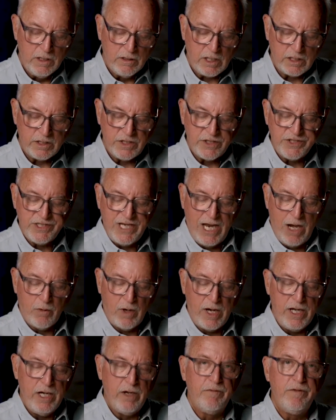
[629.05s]
got the stat
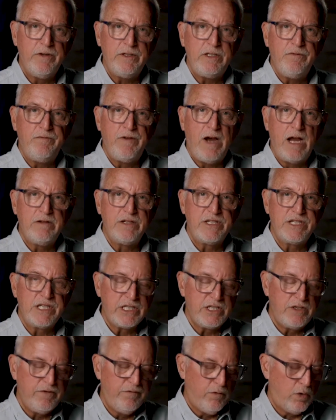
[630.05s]
right here 55 to
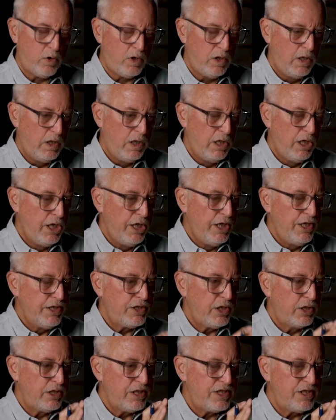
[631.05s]
64.
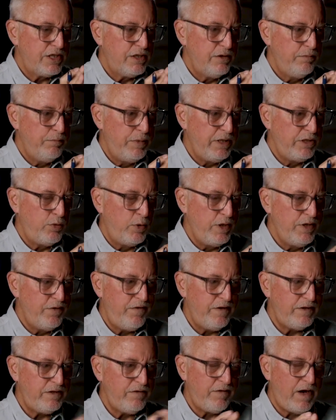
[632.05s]
So this between
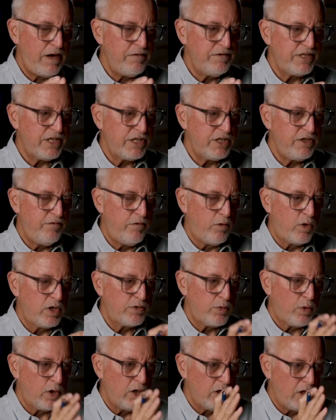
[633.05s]
55 and 64
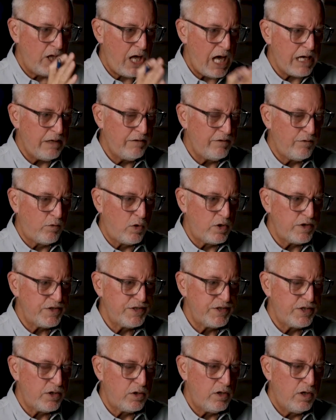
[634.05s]
is where a lot of
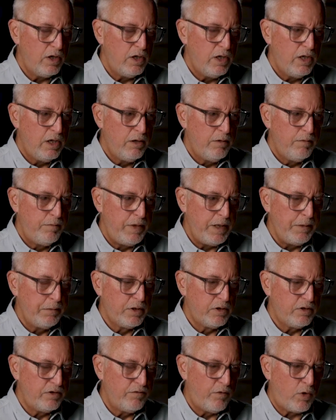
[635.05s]
divorces are
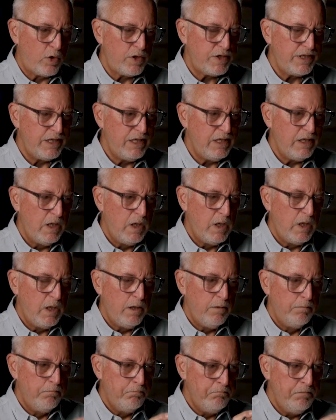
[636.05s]
people are divorcing.
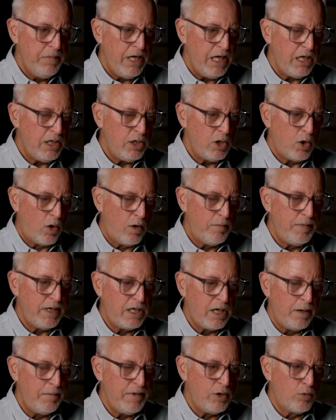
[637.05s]
Men are
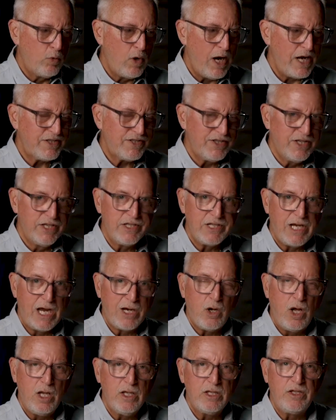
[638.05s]
becoming restless. I
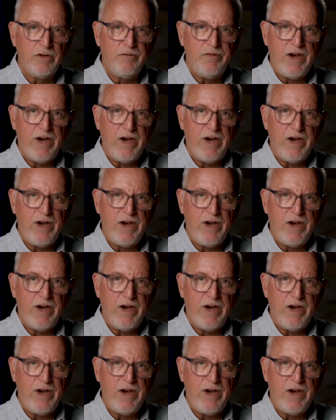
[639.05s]
call it the